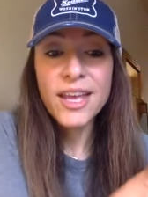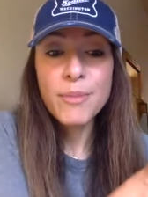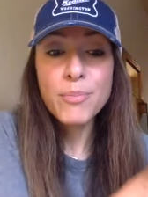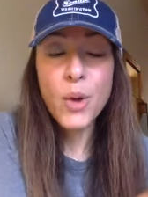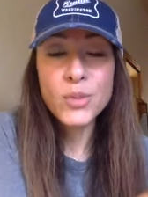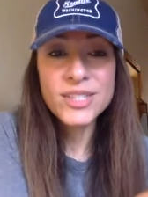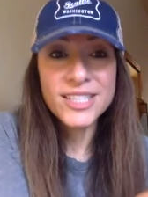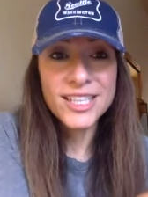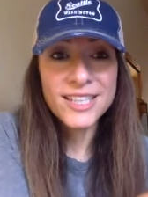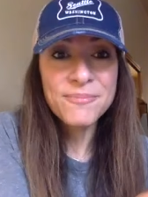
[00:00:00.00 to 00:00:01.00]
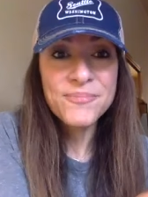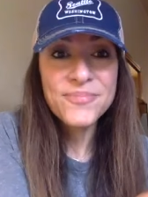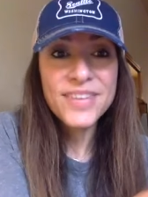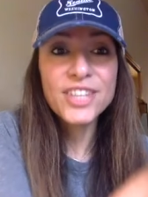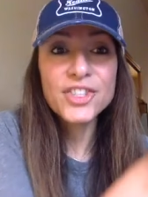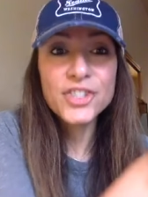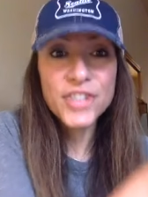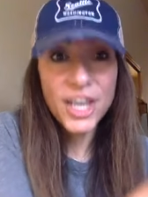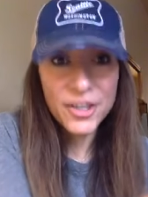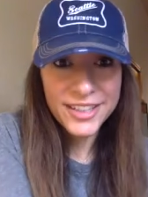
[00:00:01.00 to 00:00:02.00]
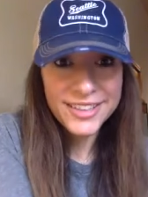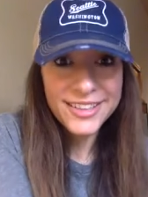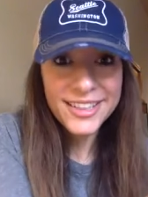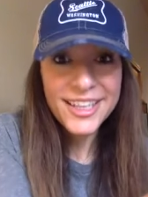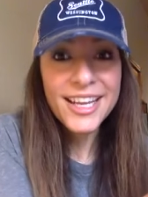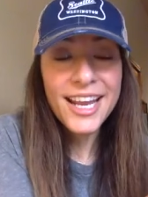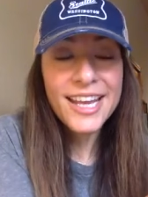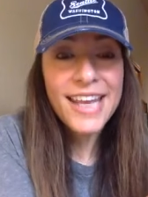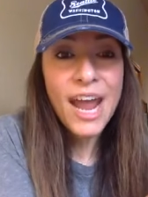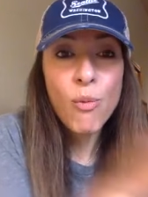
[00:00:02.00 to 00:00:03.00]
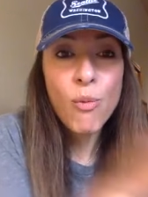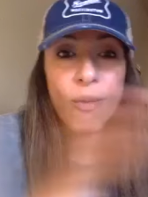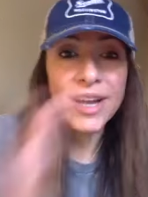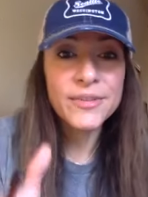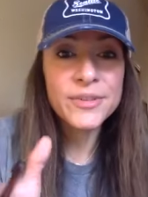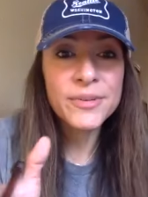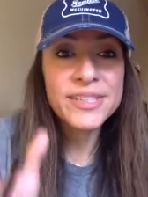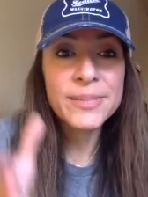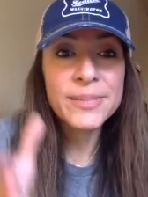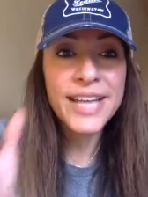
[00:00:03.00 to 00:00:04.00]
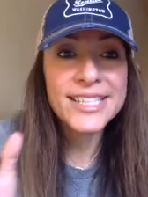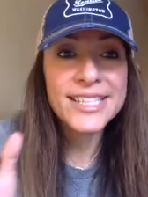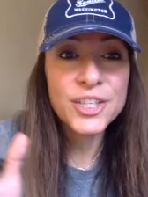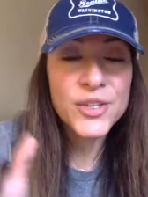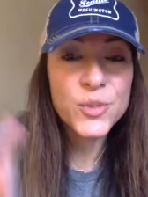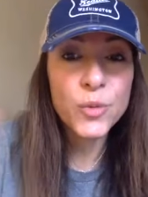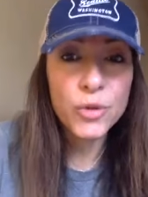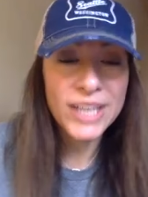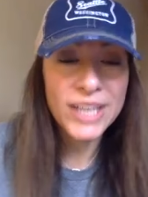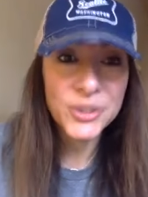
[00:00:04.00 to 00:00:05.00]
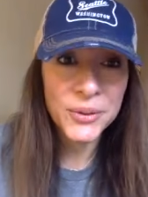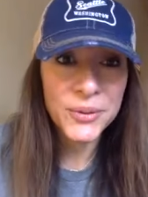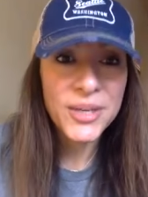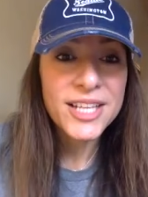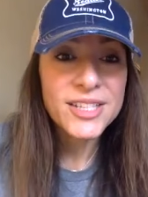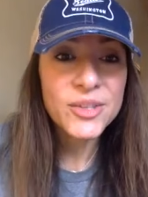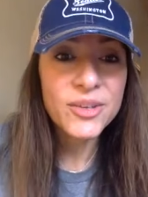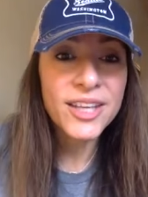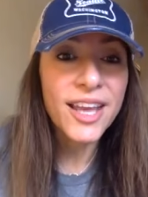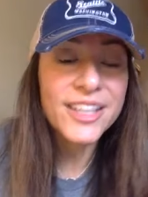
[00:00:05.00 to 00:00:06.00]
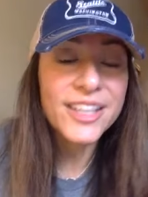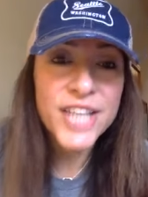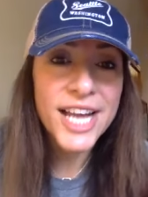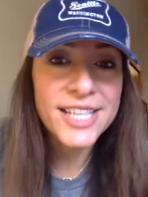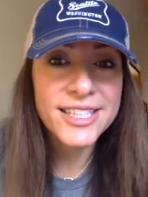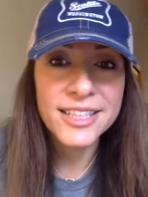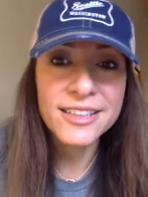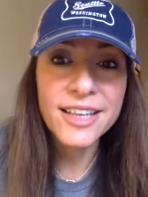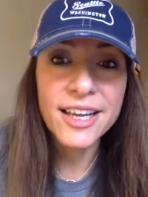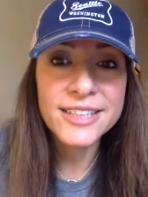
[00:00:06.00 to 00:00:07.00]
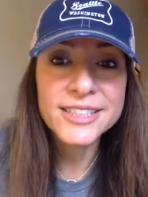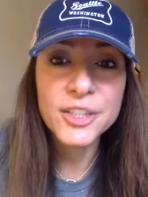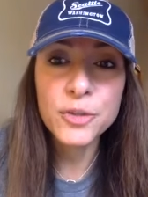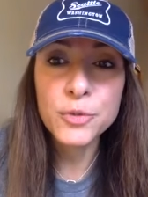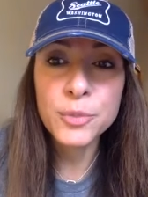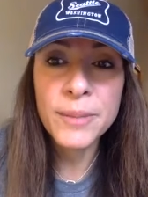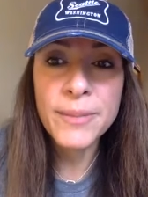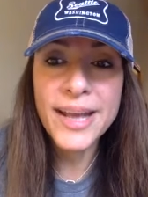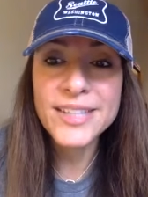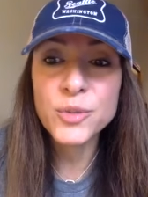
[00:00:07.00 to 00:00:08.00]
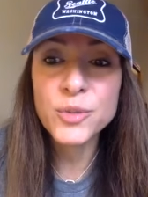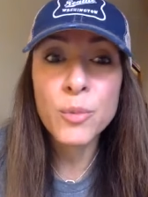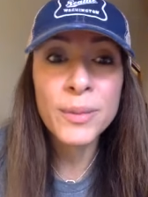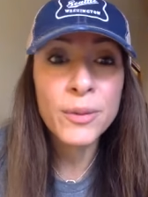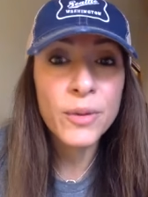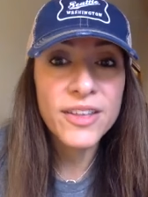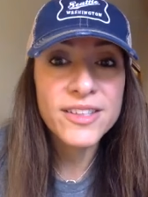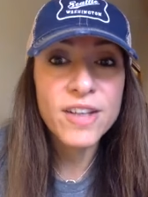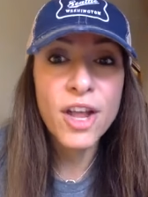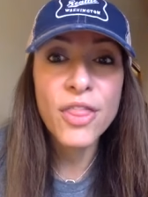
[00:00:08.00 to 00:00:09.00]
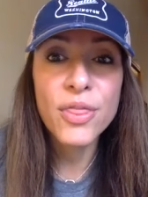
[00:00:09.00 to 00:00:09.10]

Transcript: posting and sharing and now what? So as soon as somebody has interest, what do I do? So Kelly Jackson, uh, Senior Ruby Ambassador, will be with us on